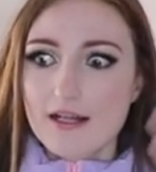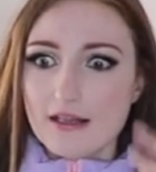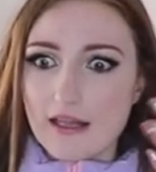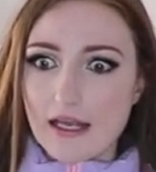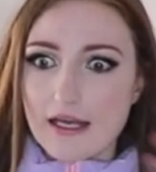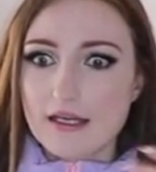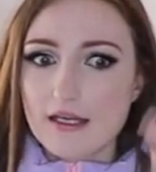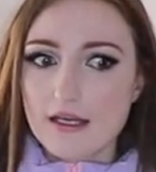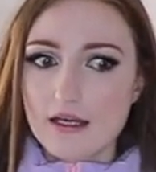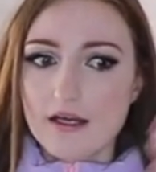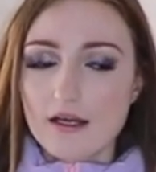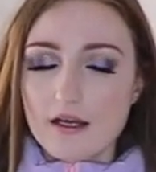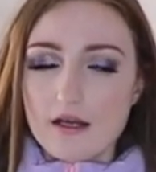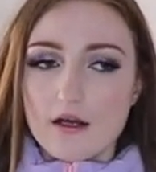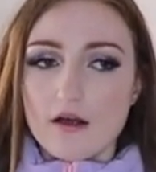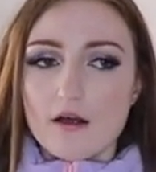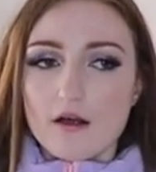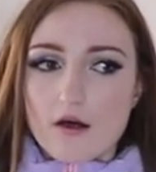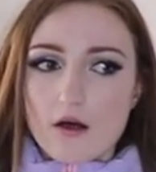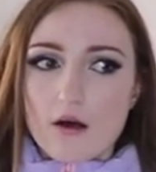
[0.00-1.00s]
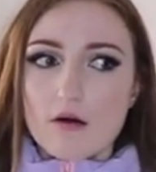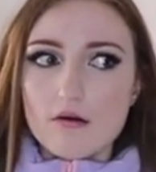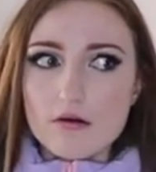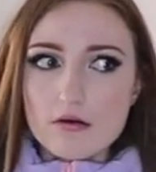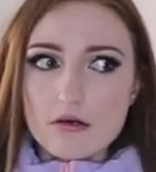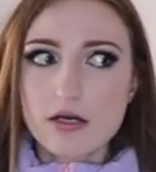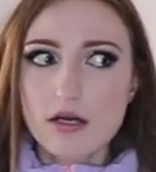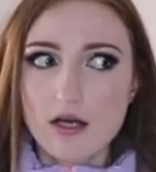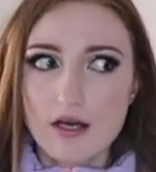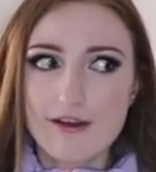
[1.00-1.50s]
Like,
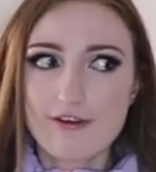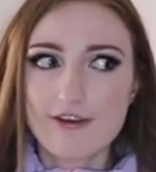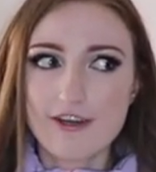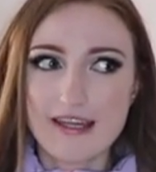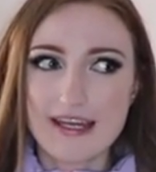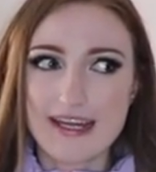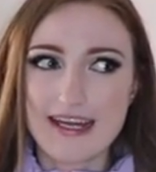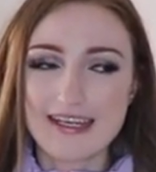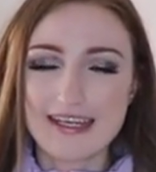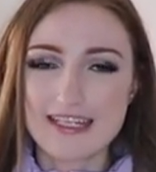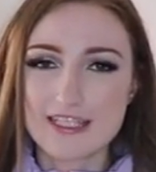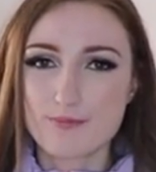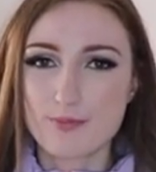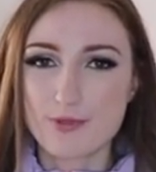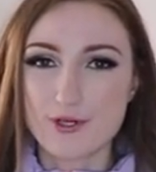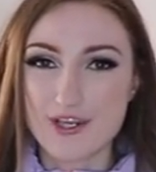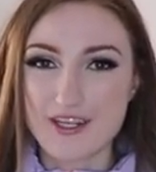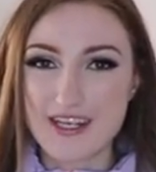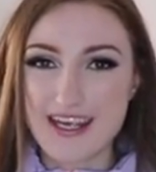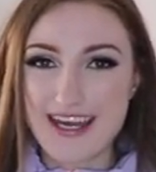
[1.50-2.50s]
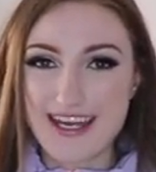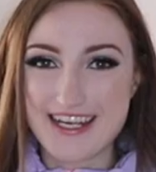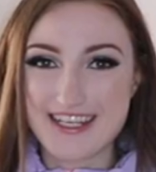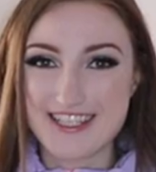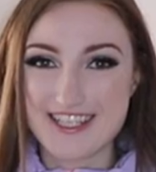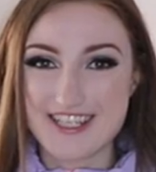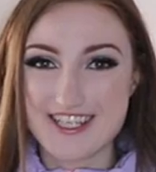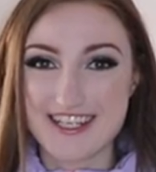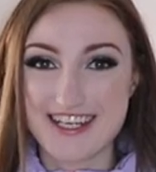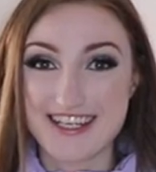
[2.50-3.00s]
oh, I feel like I need to put on the air
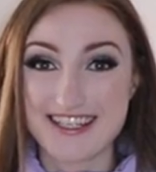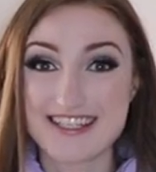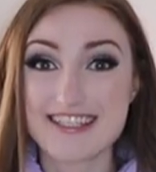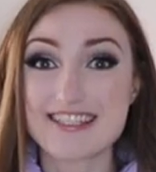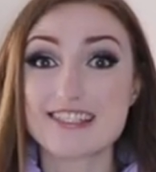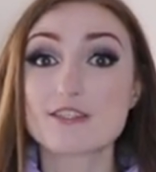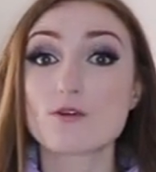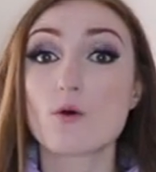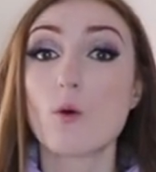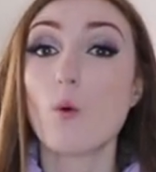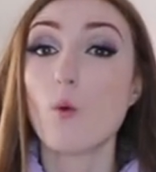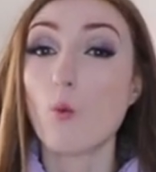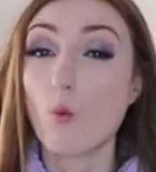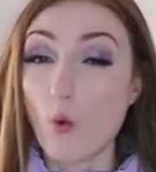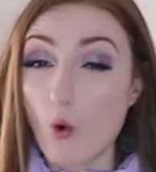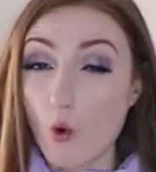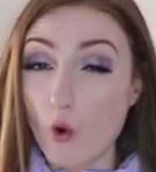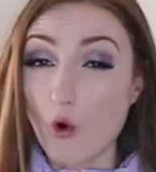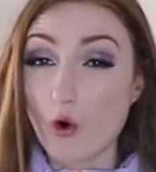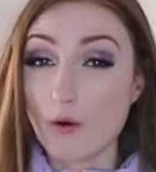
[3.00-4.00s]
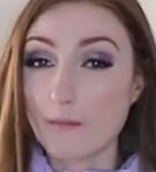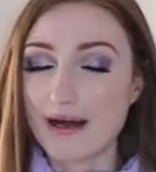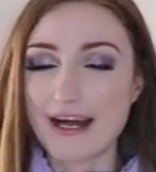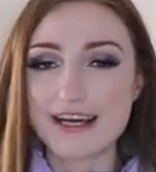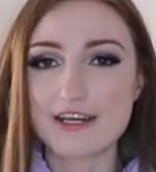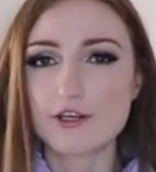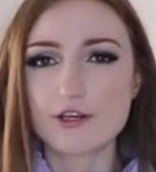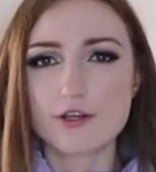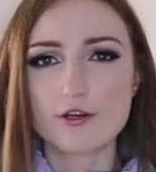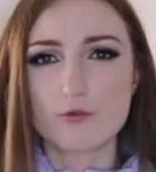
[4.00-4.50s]
conditioning. This is warm.
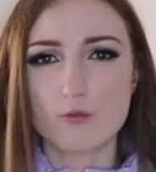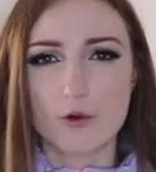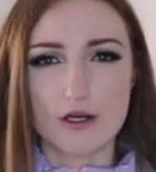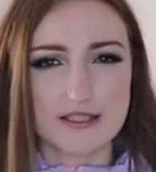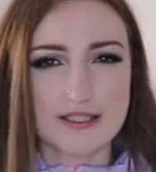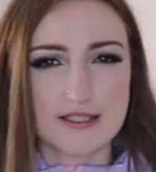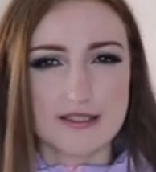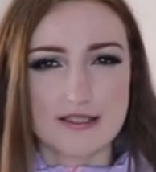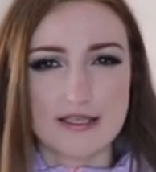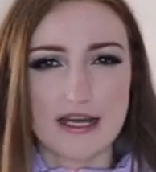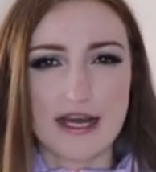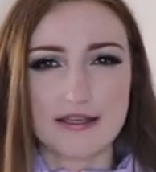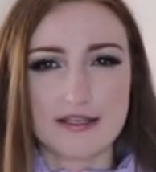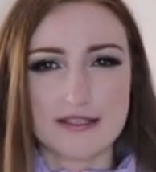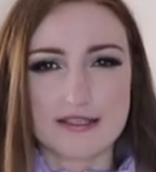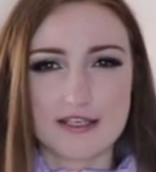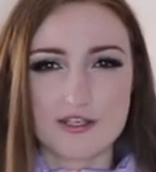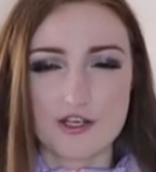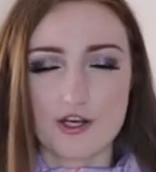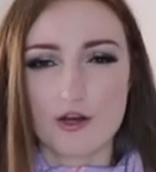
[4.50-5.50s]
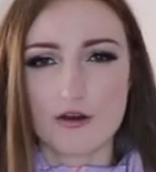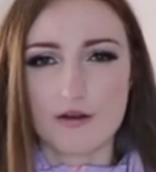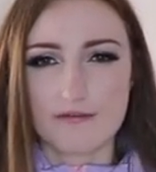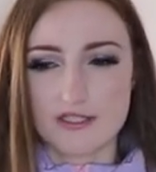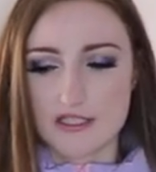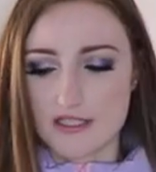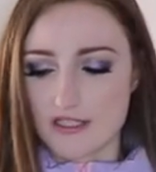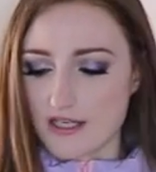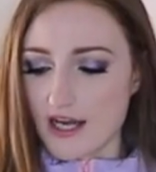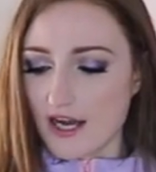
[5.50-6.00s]
I don't know what's inside this. I don't know if
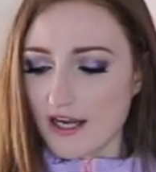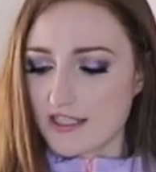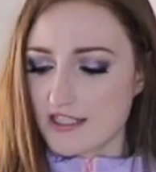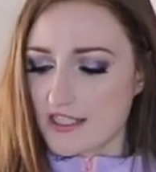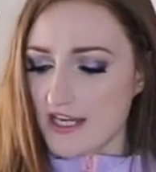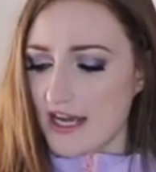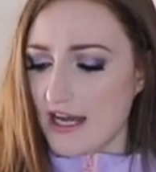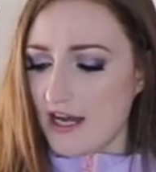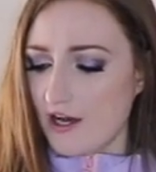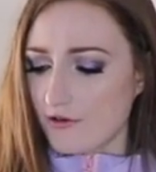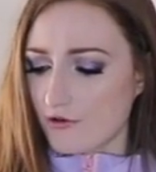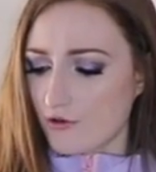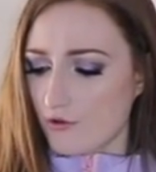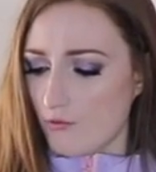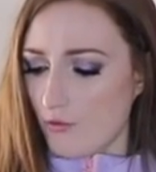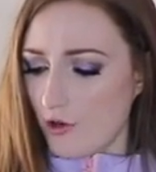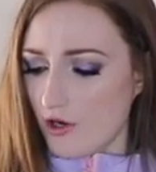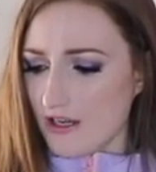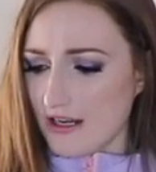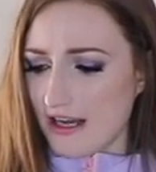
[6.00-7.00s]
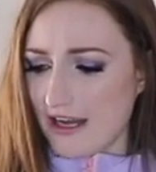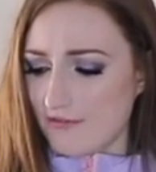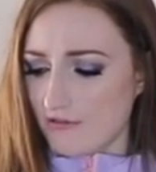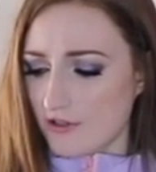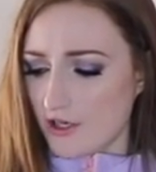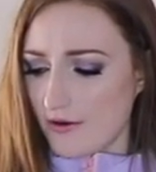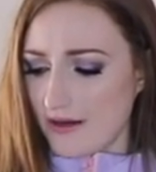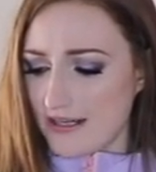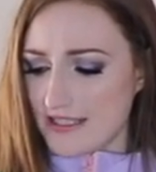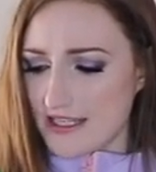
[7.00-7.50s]
it's duck down or what. I have
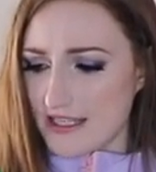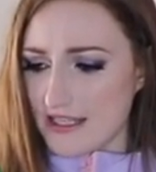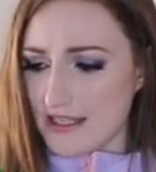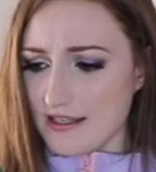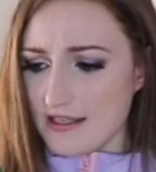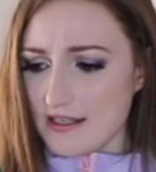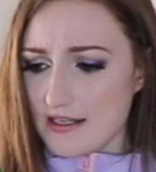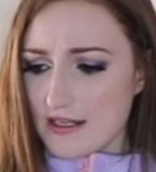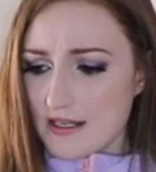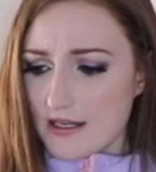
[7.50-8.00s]
no idea.